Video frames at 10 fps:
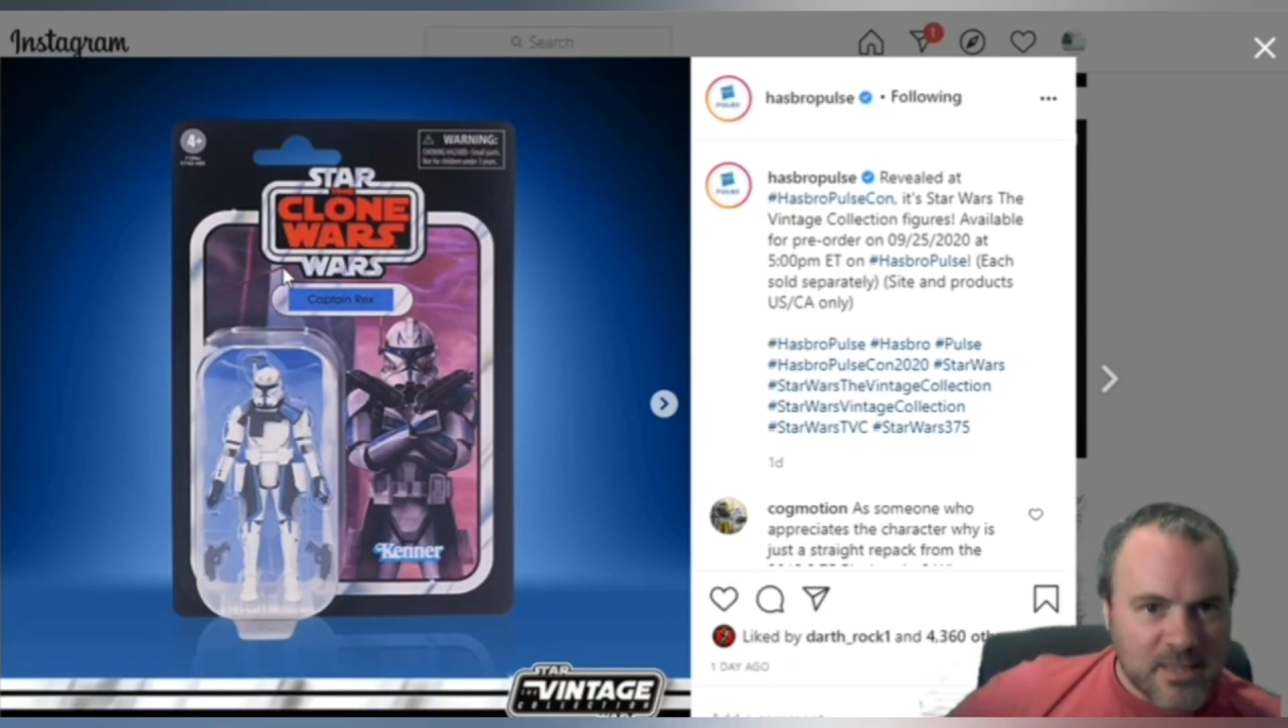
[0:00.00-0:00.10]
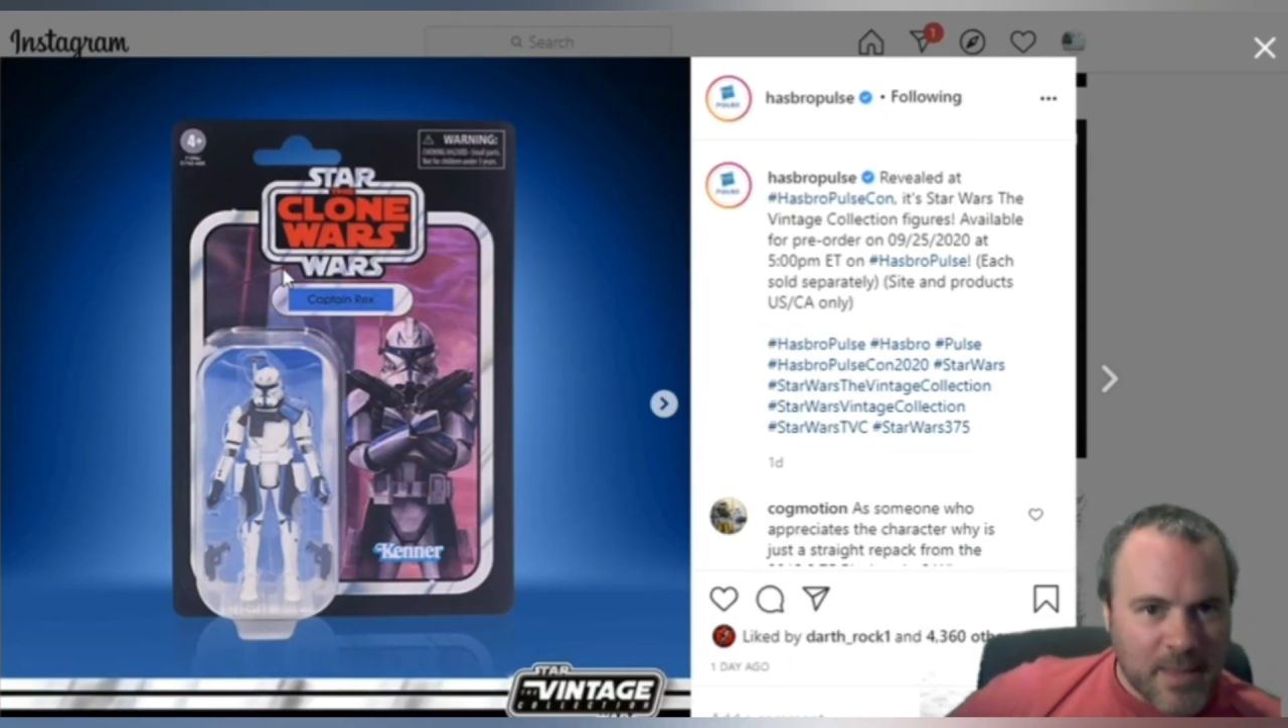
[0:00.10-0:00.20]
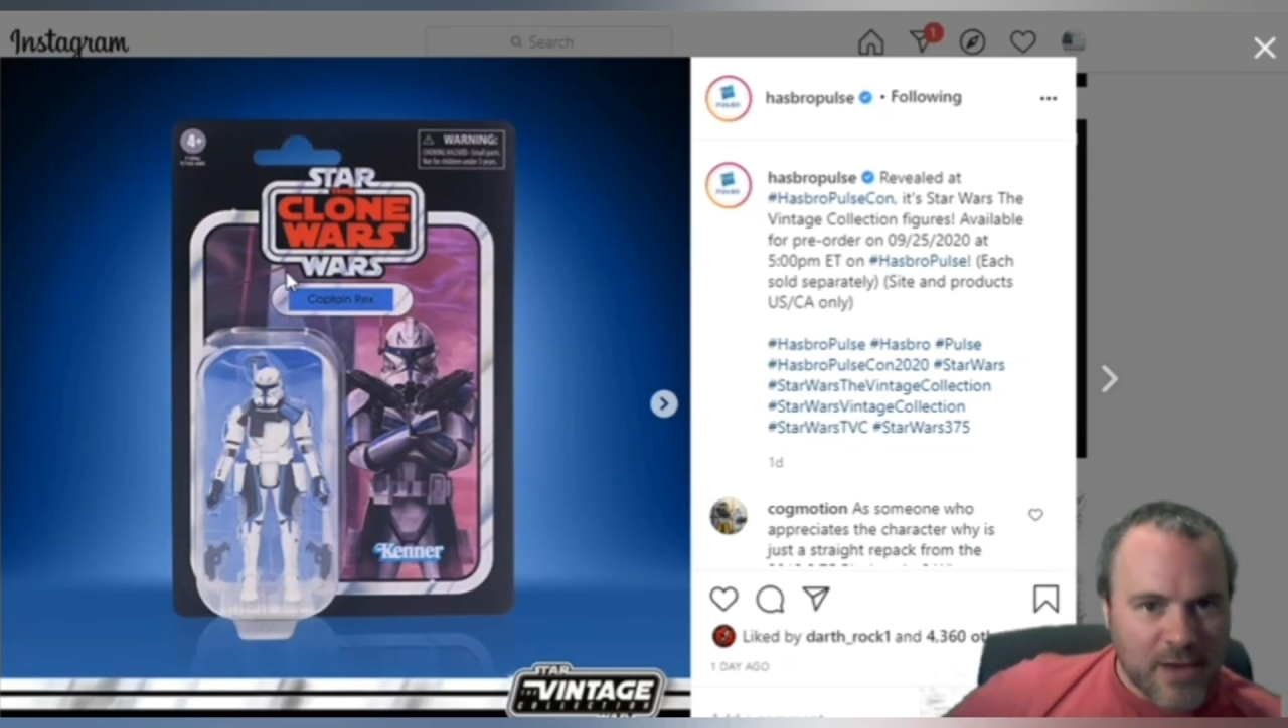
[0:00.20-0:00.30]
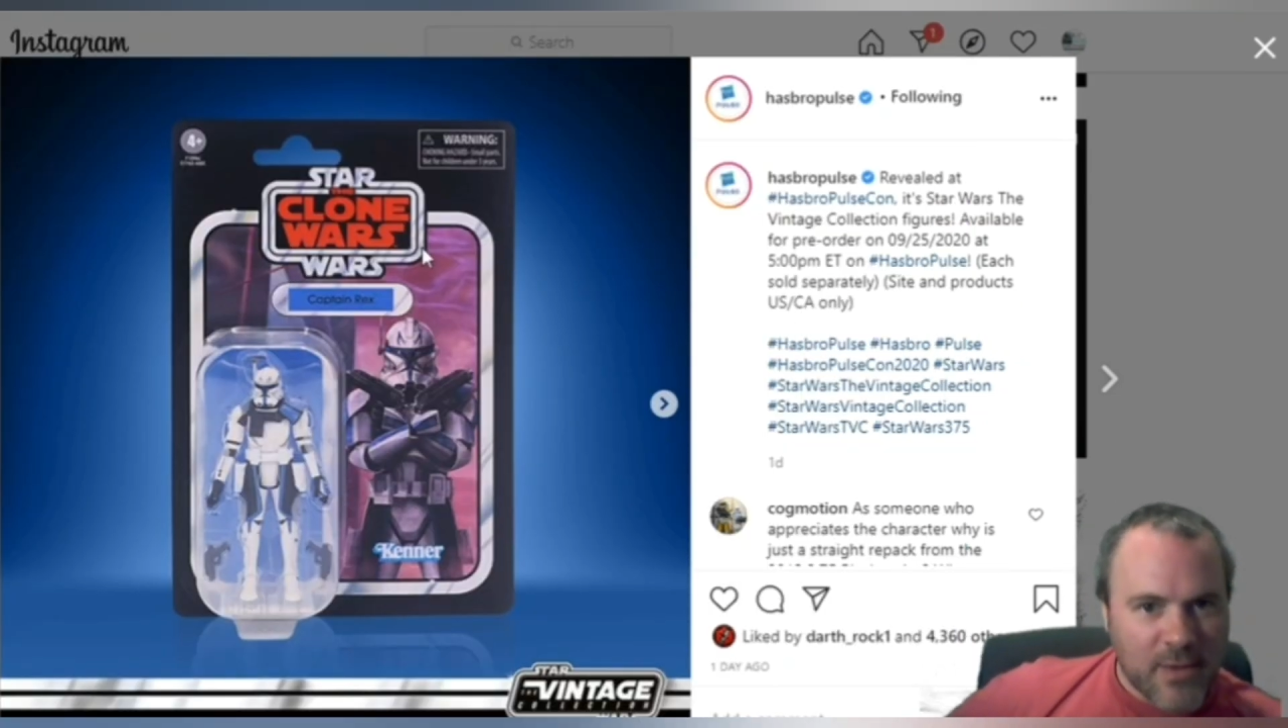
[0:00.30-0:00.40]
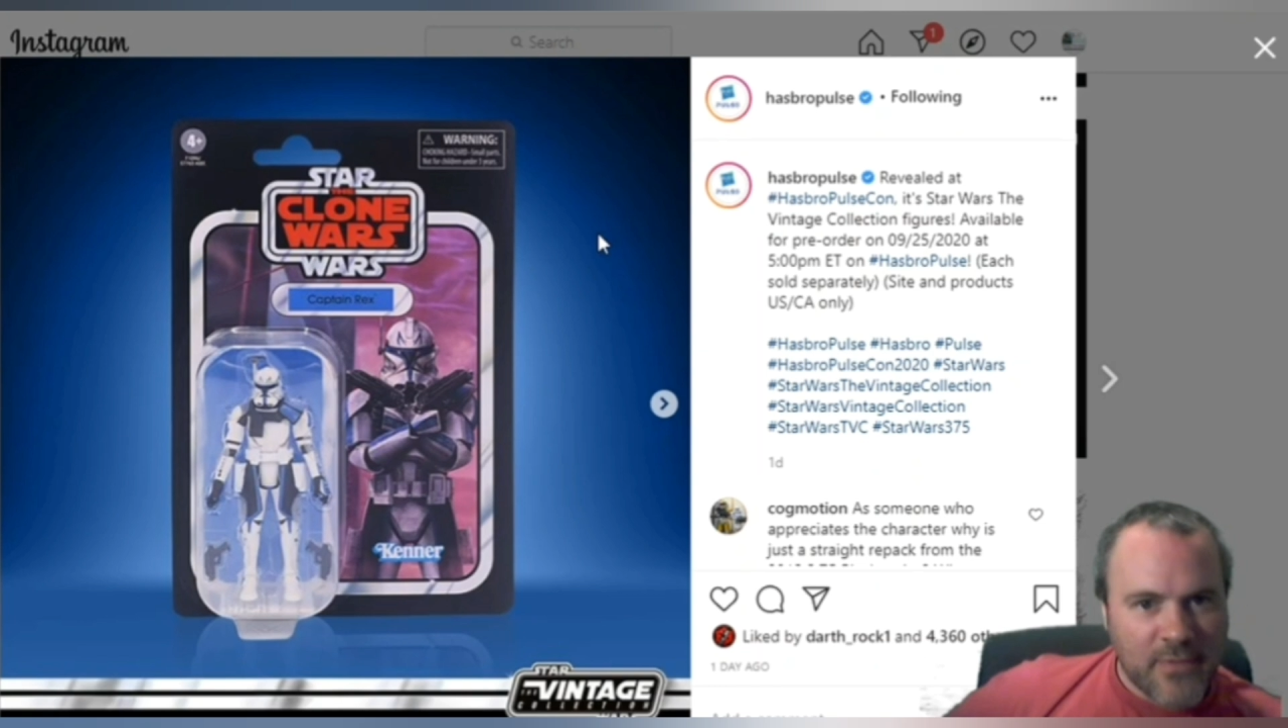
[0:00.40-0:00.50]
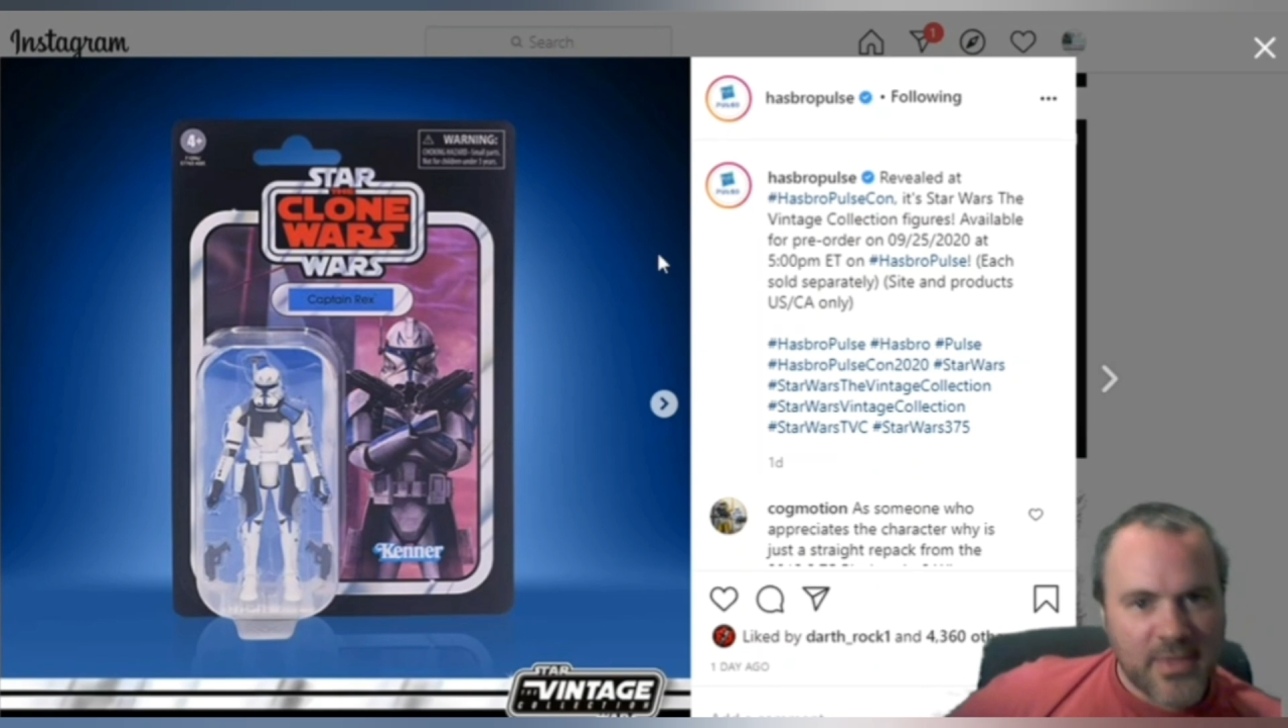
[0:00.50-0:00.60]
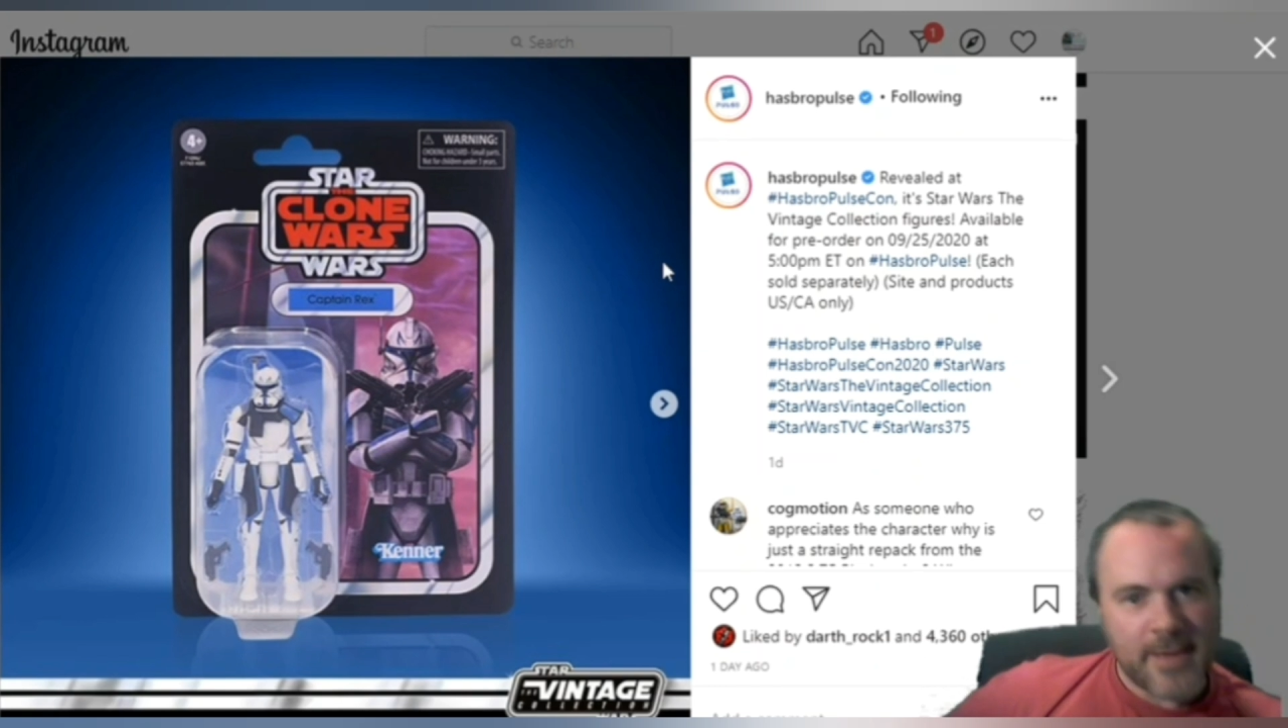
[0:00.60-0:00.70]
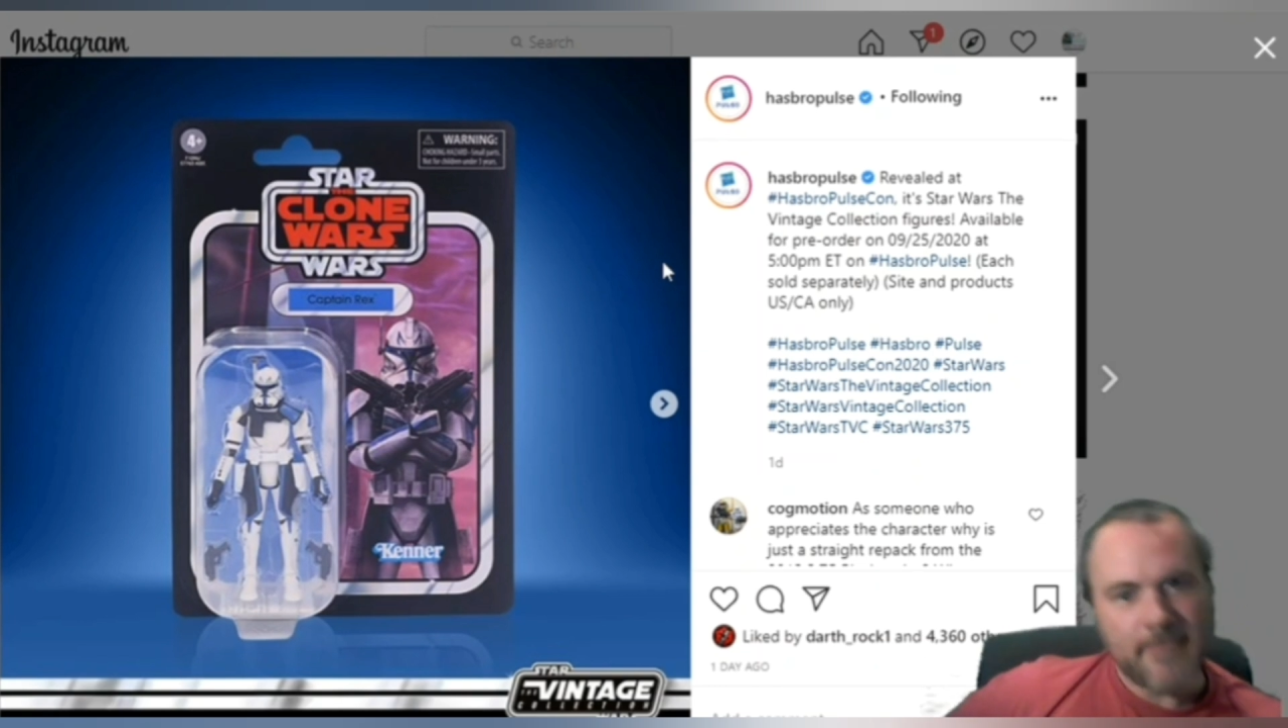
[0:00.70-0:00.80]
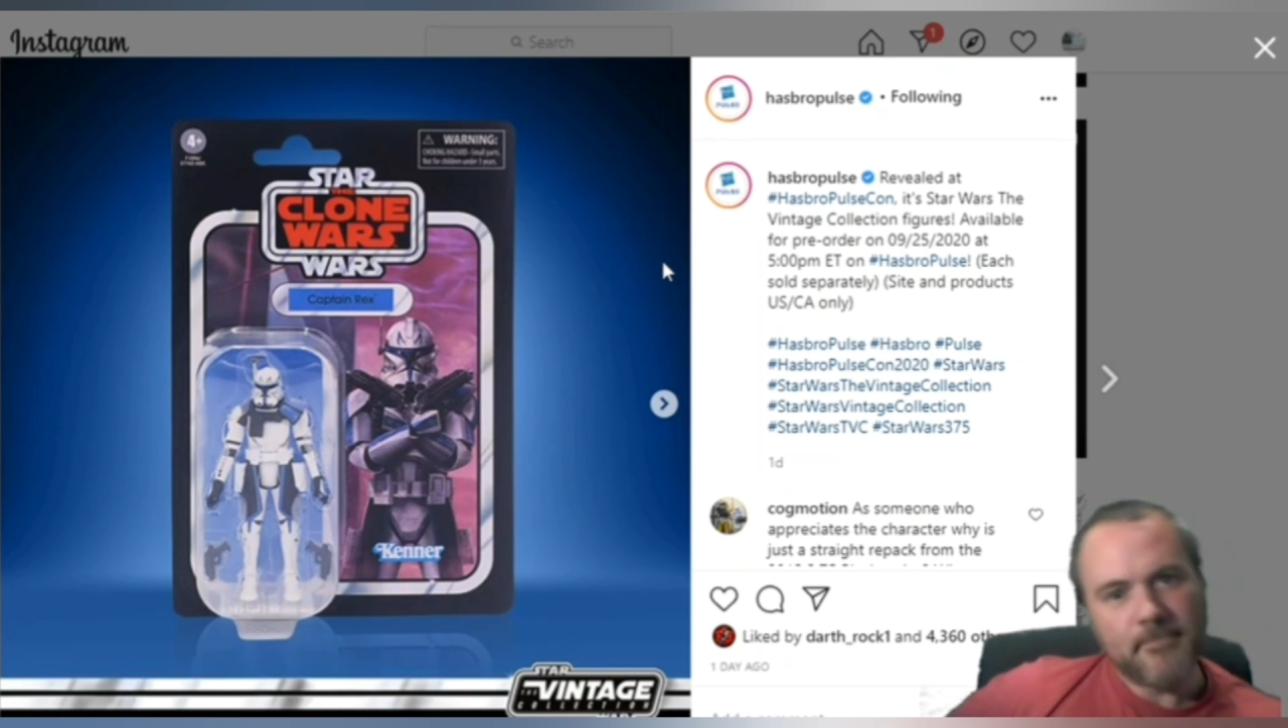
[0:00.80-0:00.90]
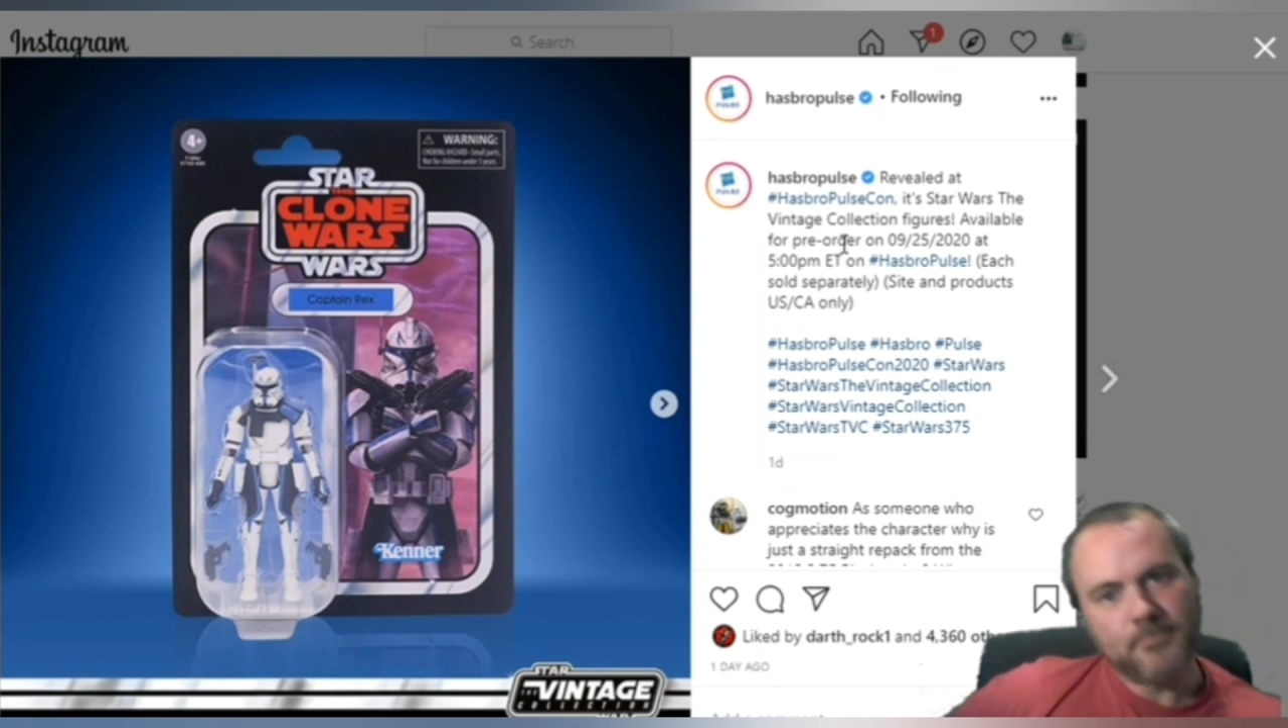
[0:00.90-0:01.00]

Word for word: background there.